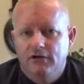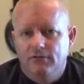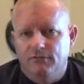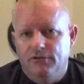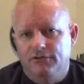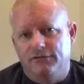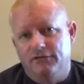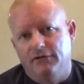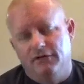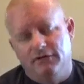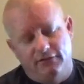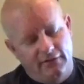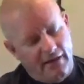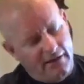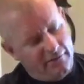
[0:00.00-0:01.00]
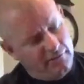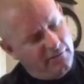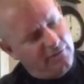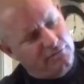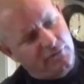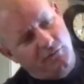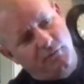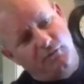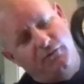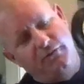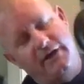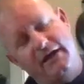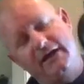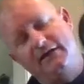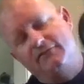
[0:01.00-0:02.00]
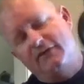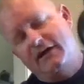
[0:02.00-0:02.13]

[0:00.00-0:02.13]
which the 2.8 and